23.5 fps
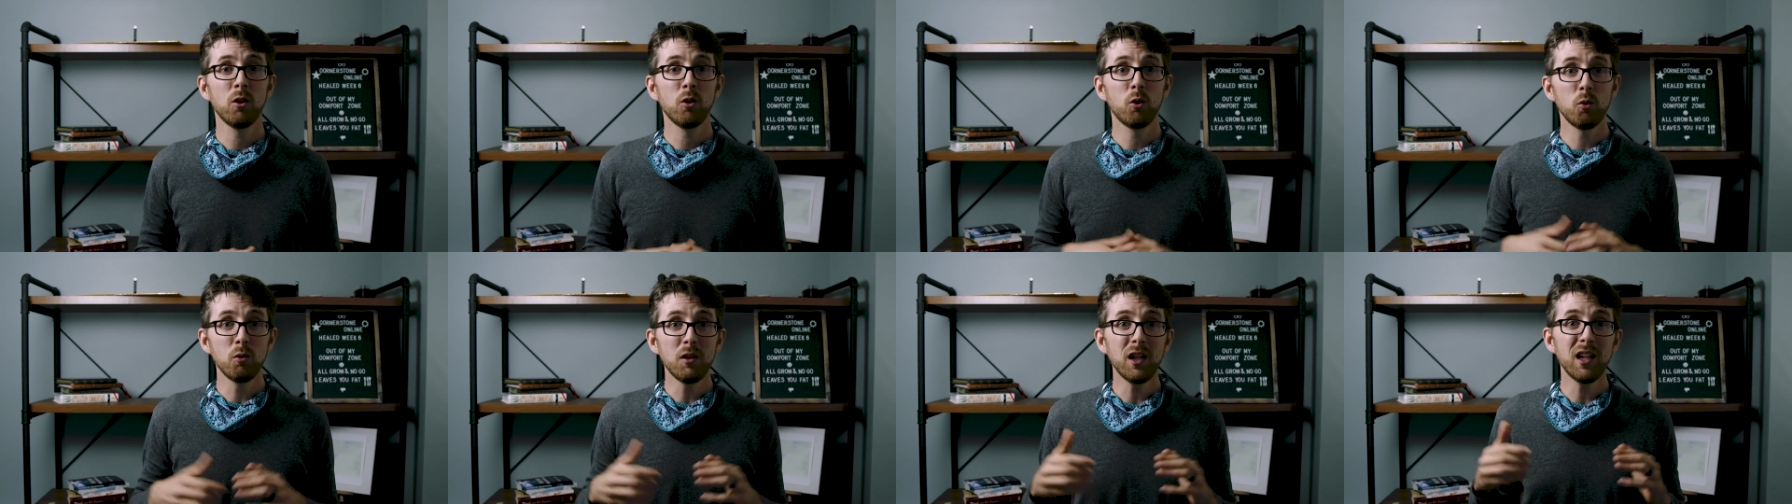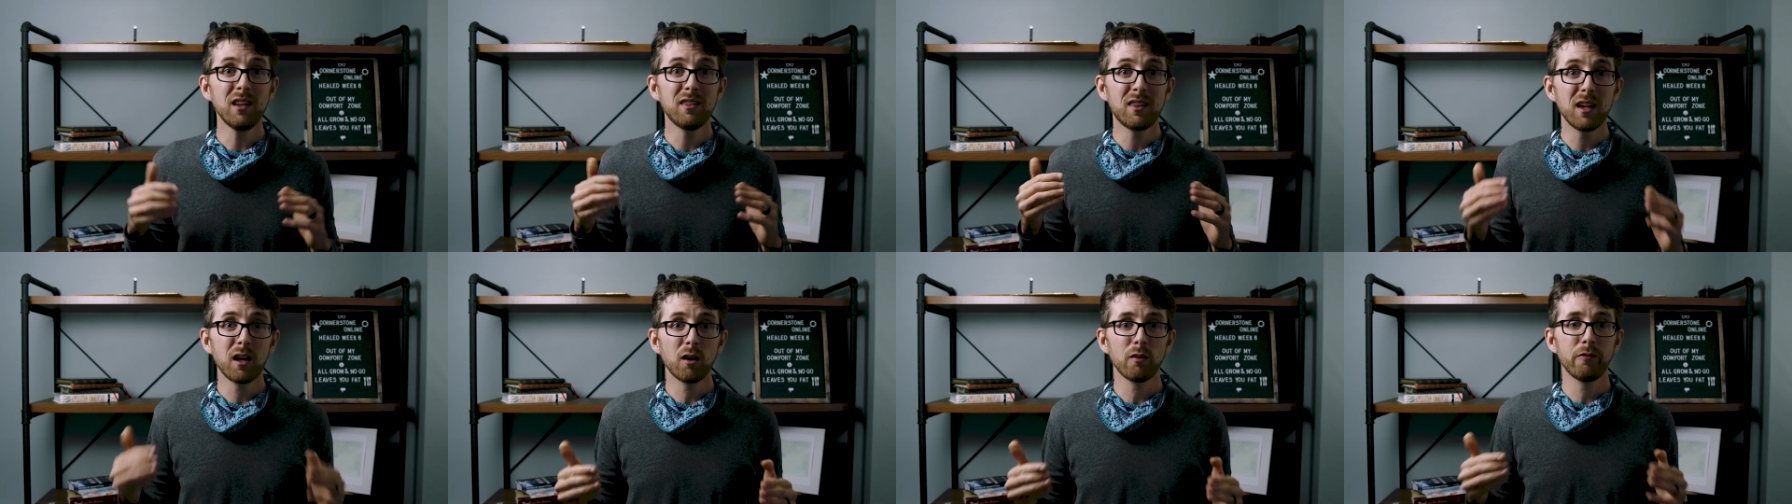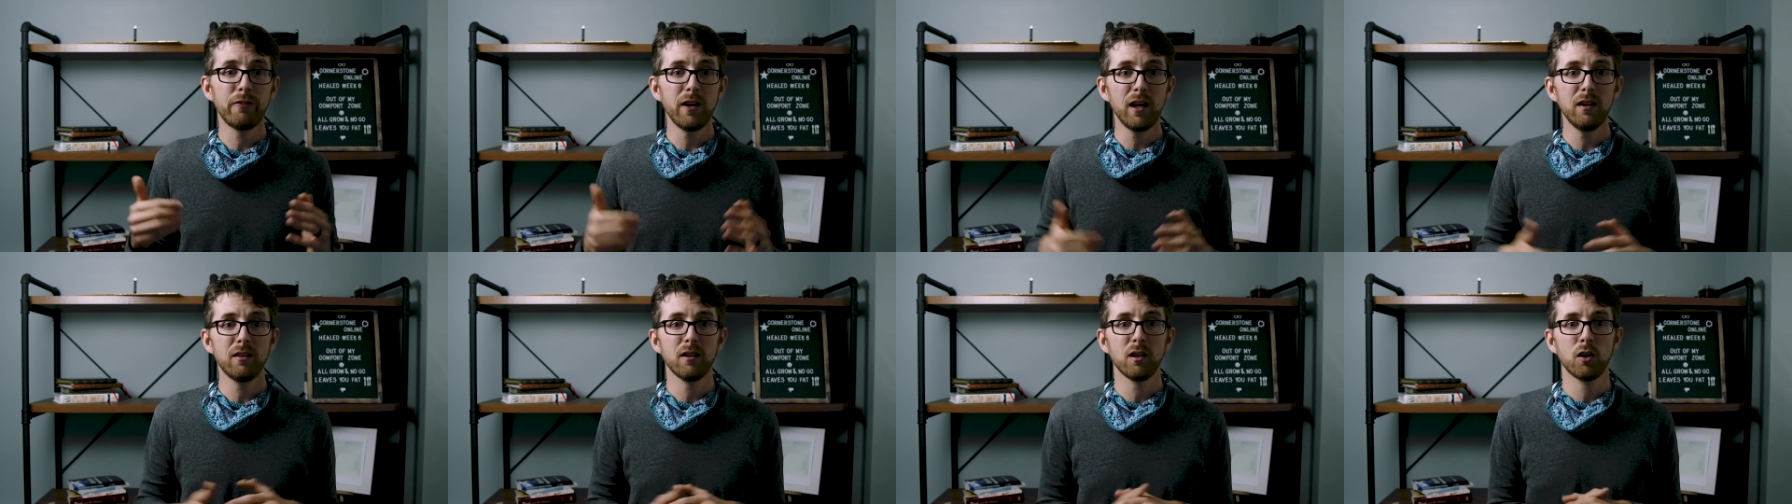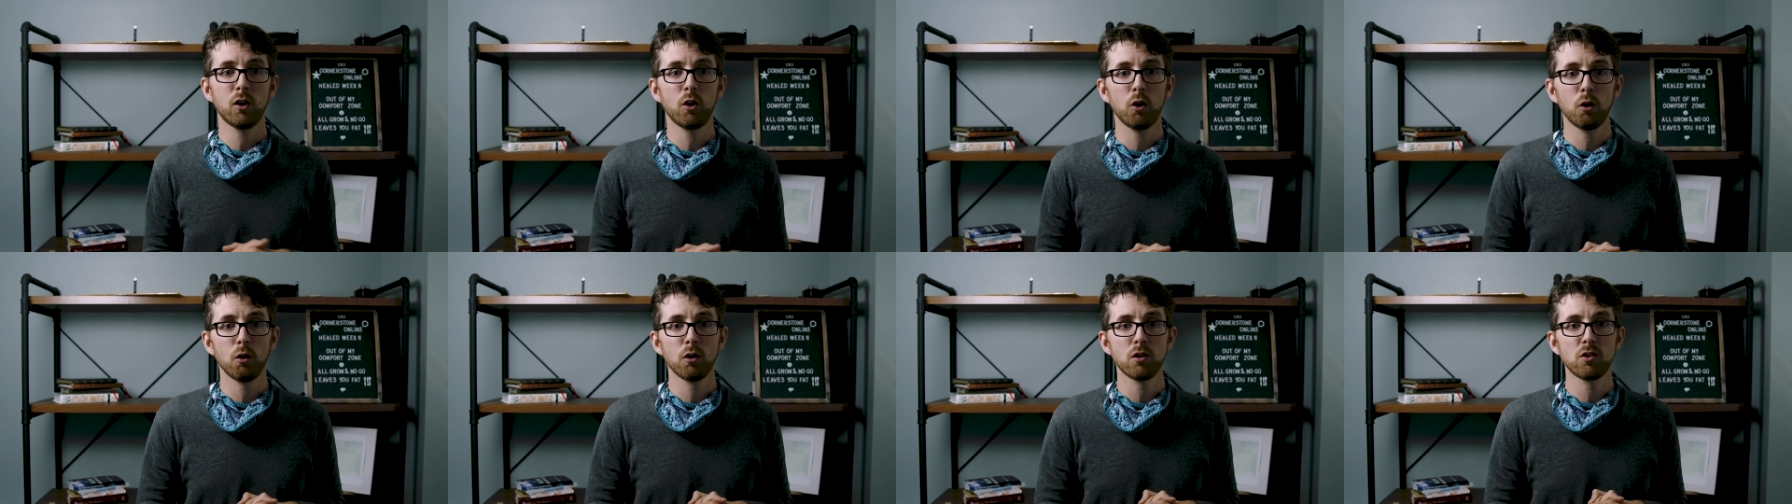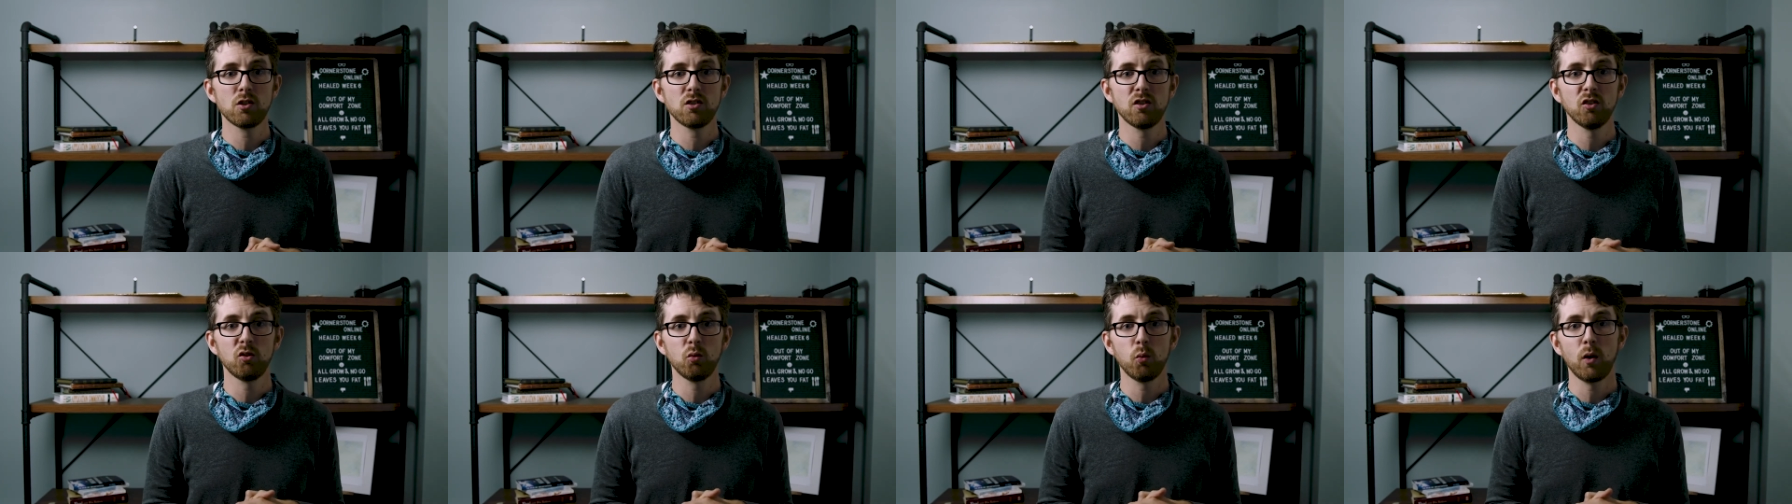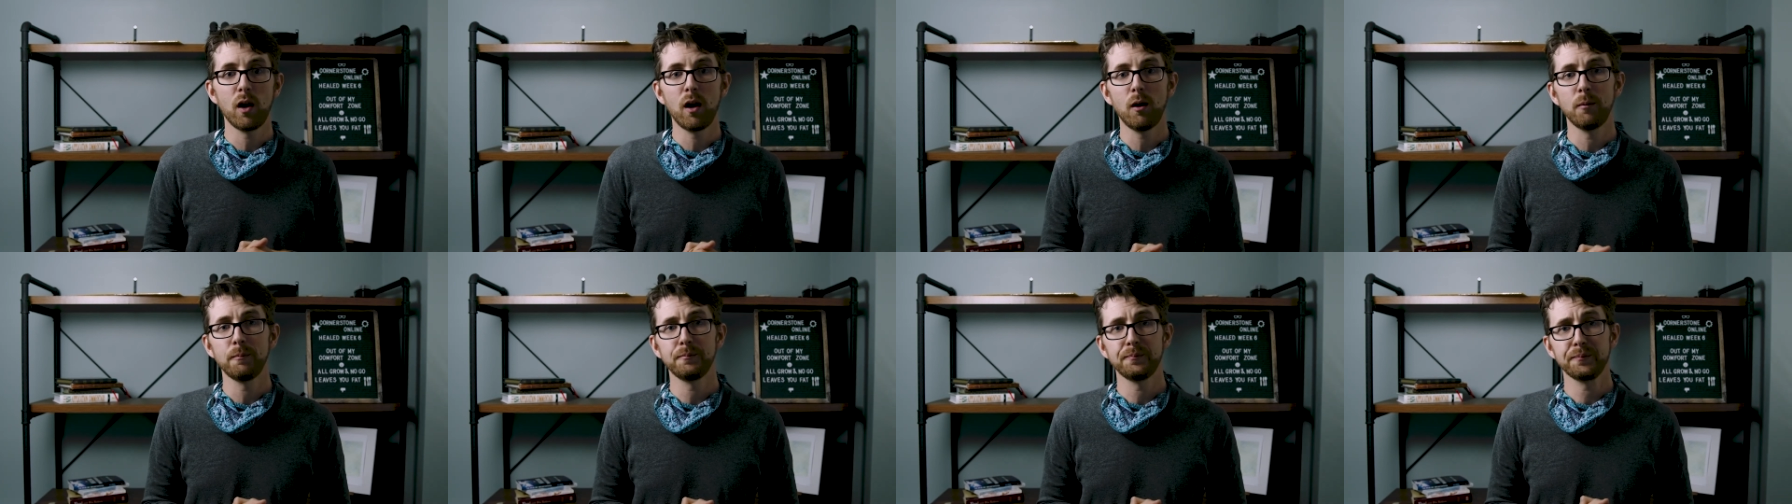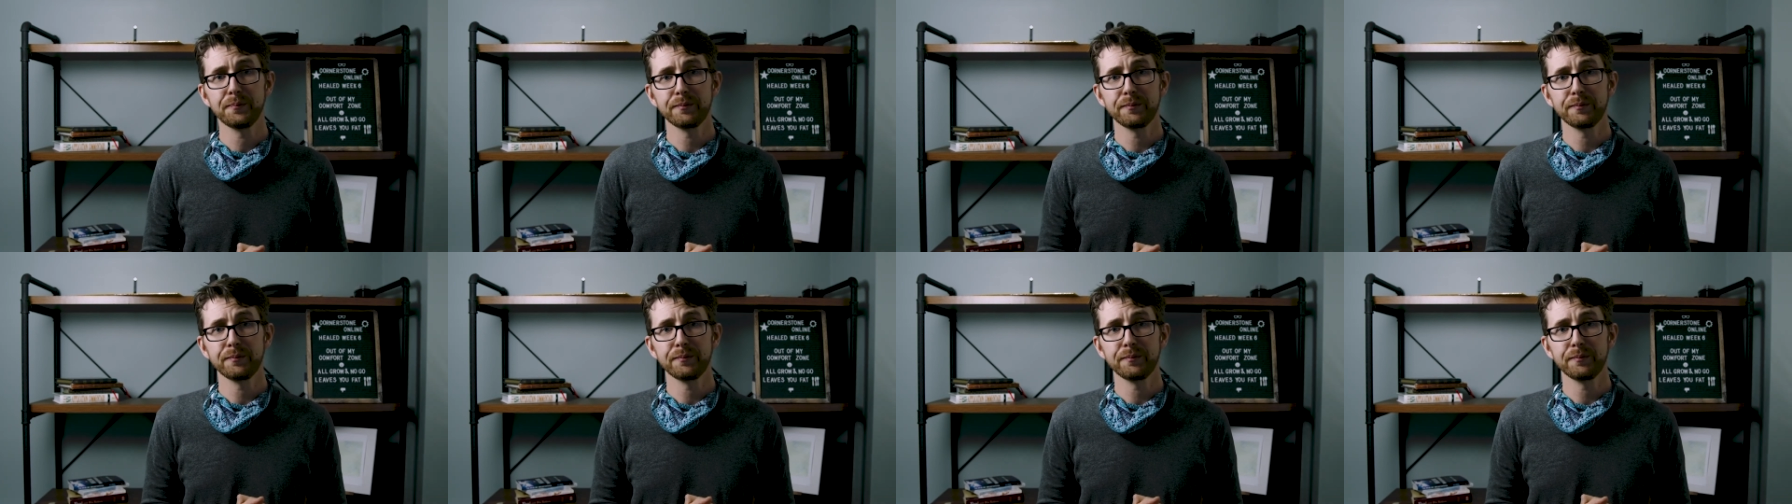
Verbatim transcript: who need their faith encouraged as well.